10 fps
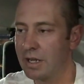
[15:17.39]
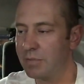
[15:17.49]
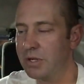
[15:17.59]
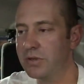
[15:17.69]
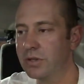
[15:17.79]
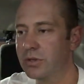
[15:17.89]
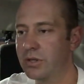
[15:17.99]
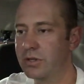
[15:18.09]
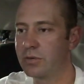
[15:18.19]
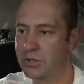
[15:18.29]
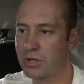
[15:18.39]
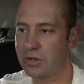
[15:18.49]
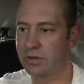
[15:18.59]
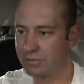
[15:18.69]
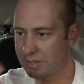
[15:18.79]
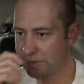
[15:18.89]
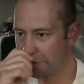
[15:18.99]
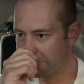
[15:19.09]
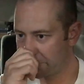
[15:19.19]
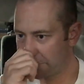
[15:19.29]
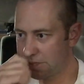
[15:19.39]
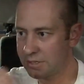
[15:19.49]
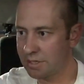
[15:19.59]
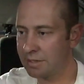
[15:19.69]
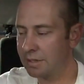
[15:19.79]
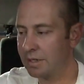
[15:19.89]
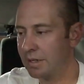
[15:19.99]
But if you look at the return on investment, let's say